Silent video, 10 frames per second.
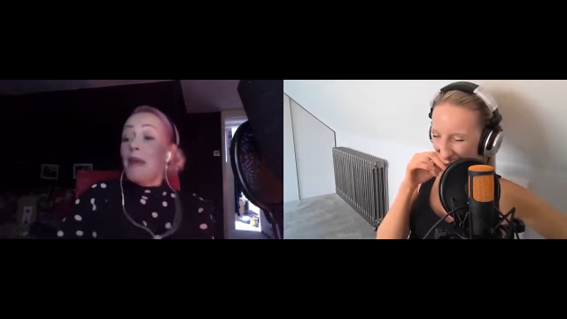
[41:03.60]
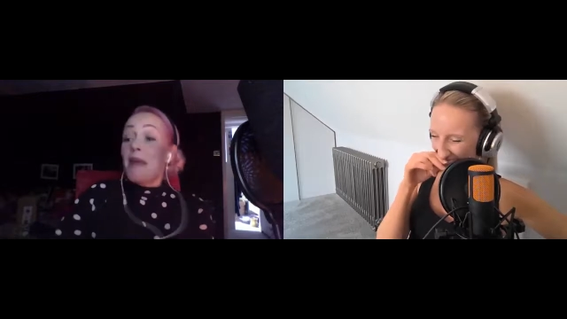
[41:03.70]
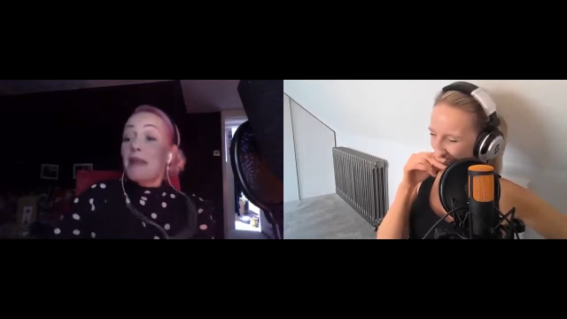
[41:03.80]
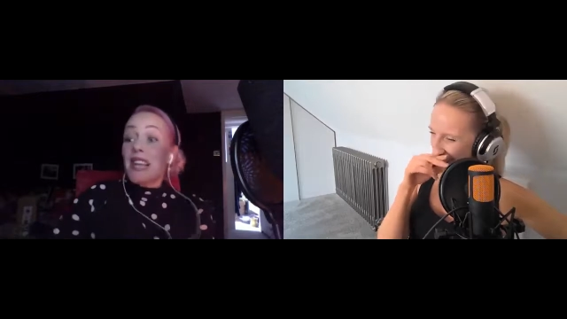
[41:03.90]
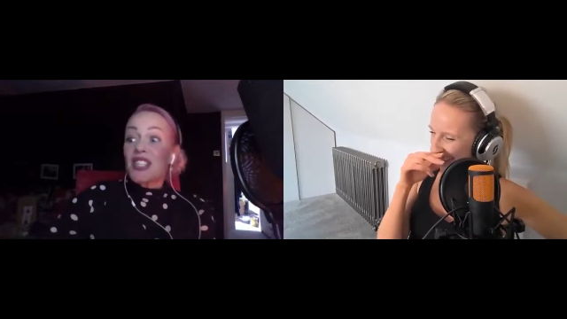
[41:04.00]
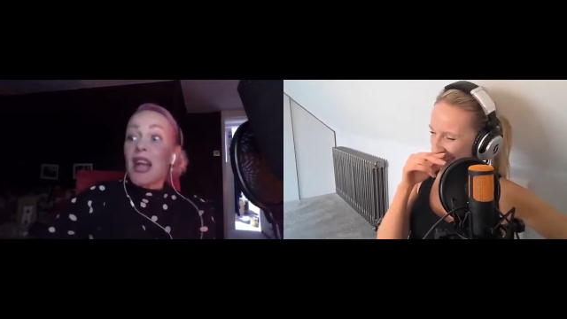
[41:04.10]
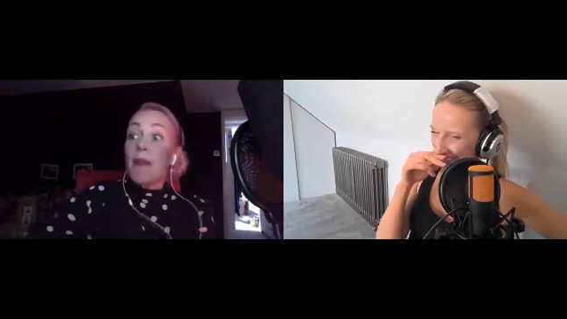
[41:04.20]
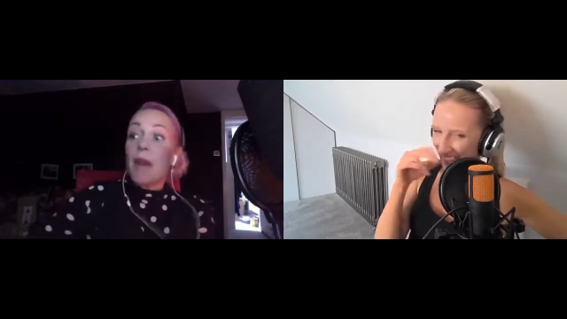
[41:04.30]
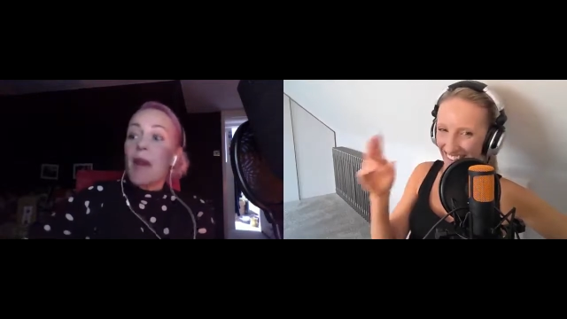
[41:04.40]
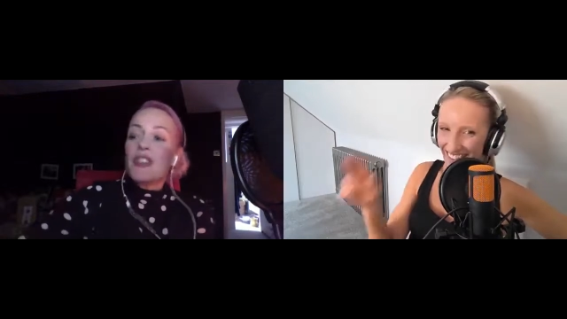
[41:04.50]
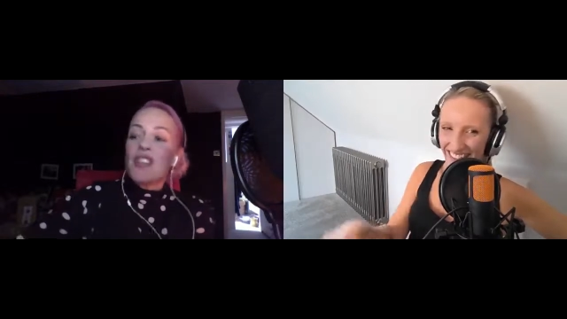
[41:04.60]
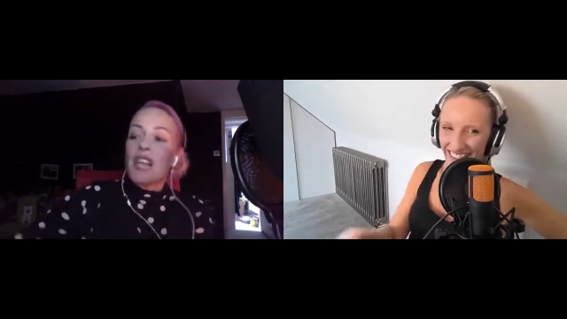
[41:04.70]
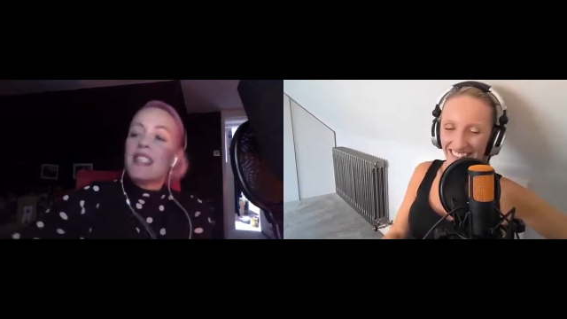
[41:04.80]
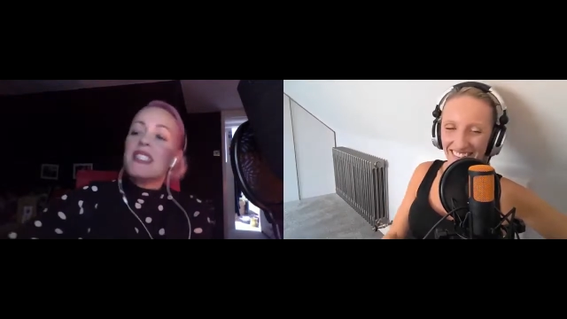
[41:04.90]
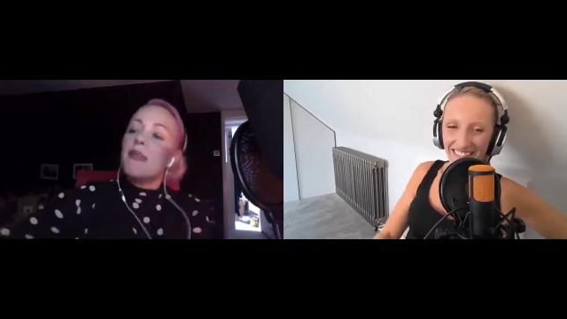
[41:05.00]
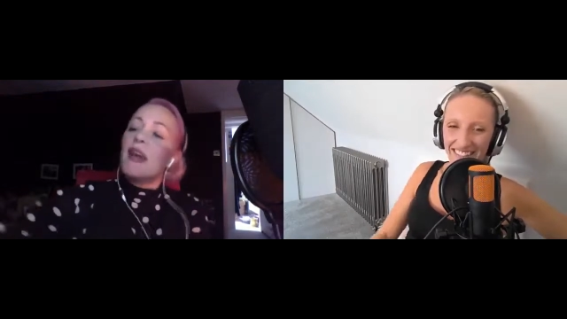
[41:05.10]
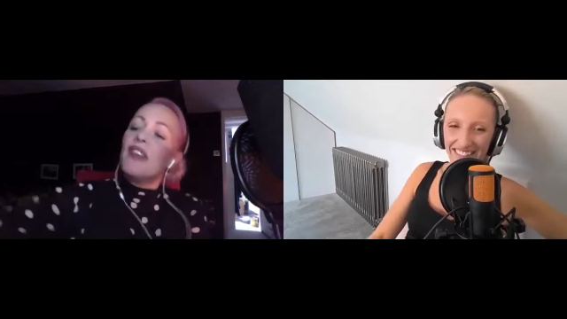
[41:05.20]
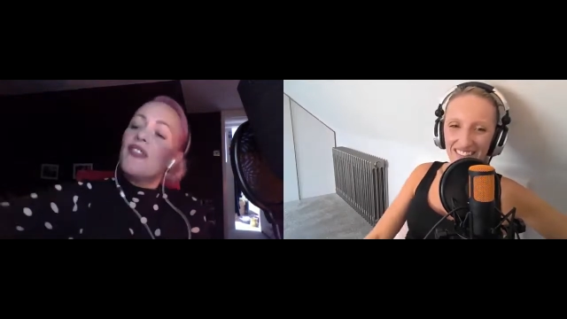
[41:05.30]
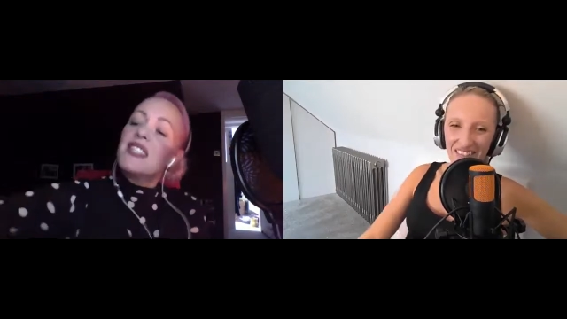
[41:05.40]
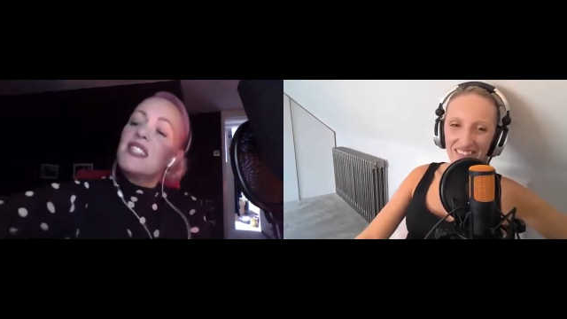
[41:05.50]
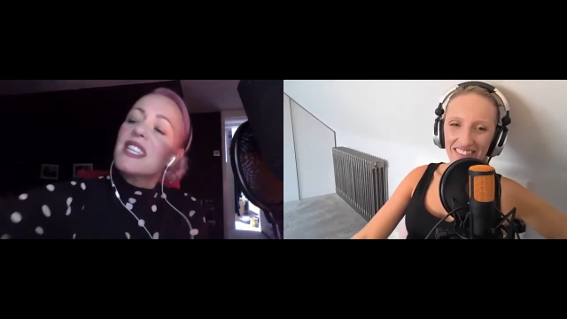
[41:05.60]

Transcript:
Speaker 1: That's, that might be jealousy manifesting